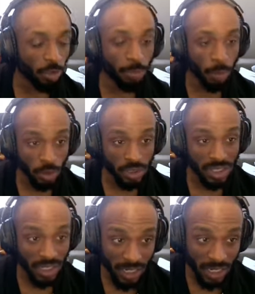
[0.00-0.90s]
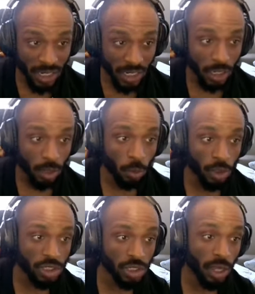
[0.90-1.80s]
Bolts E,
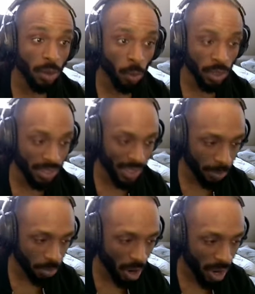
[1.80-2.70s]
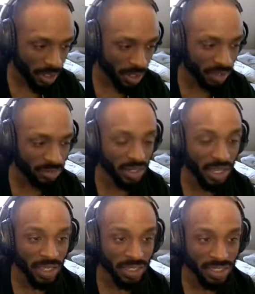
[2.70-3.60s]
which when they proc gives an
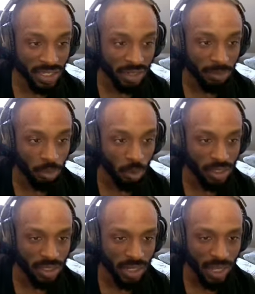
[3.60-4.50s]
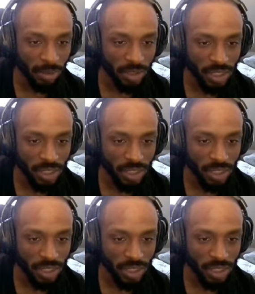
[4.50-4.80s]
instant poison damage,